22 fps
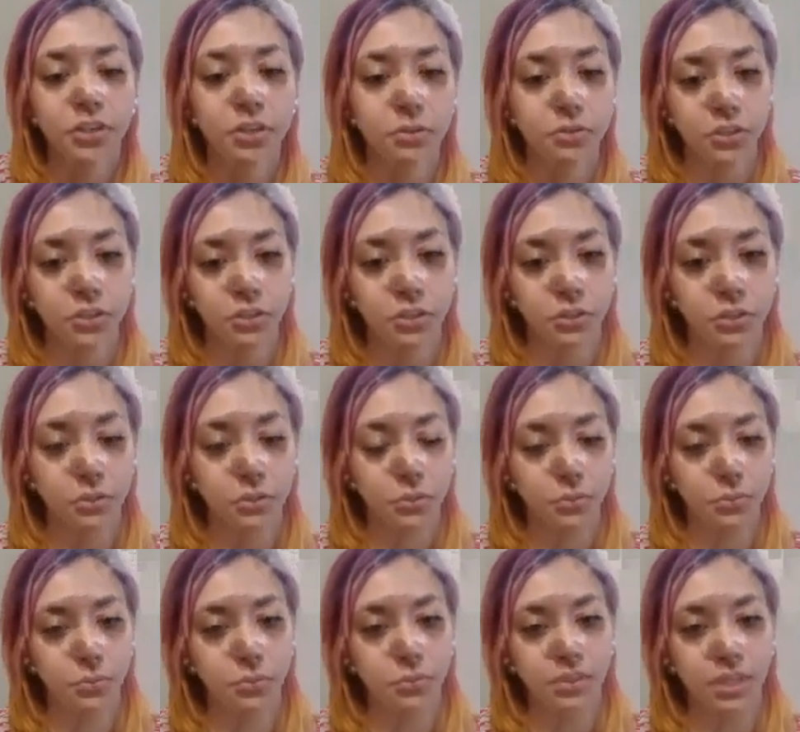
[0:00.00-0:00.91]
And then
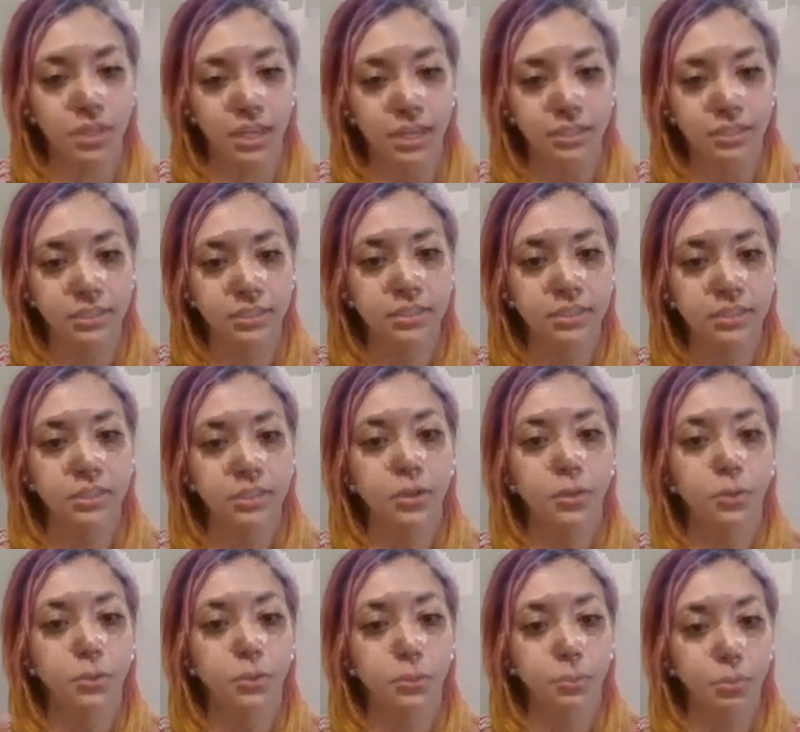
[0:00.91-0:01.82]
after you
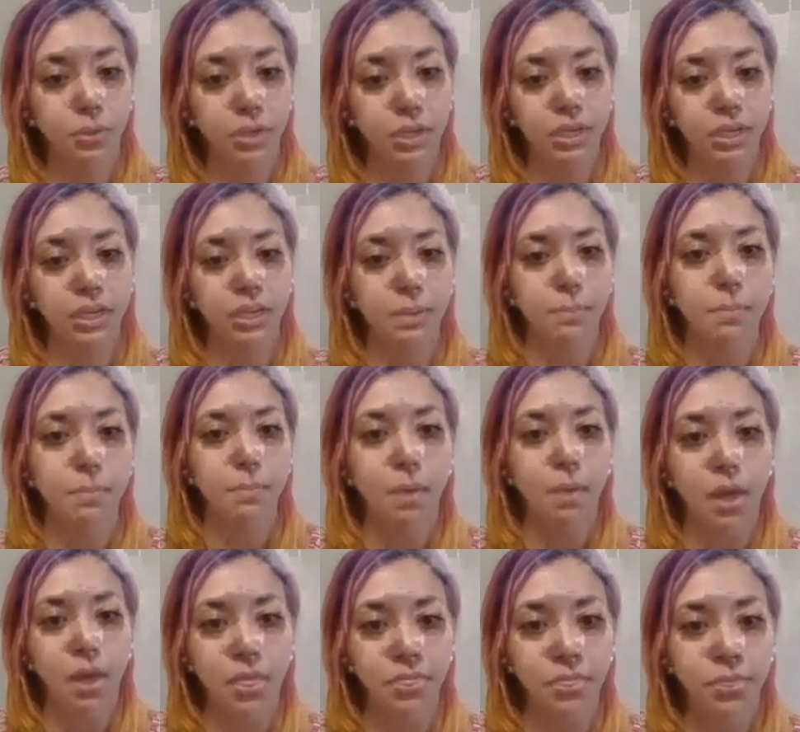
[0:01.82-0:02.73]
do this
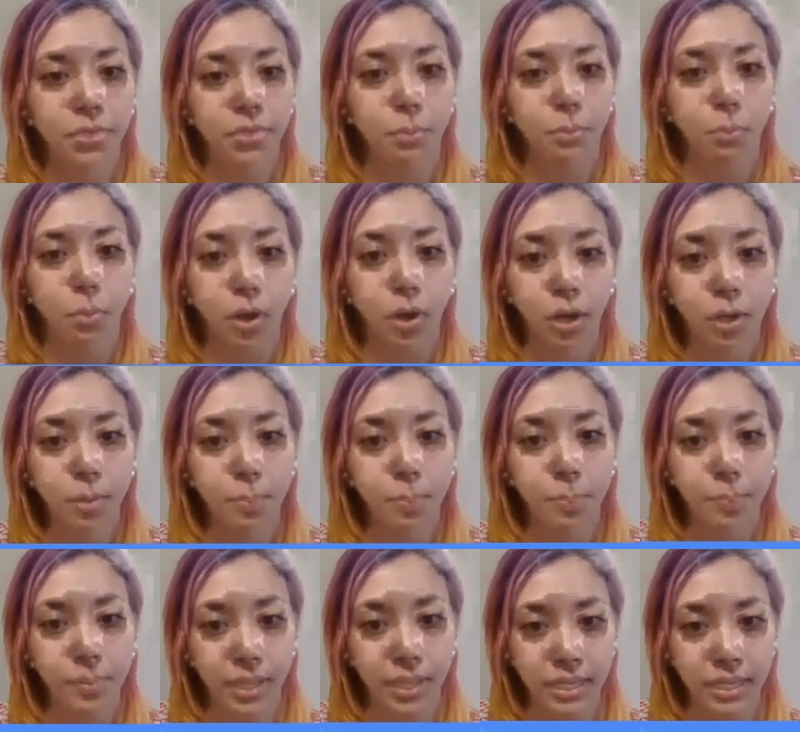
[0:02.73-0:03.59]
3-month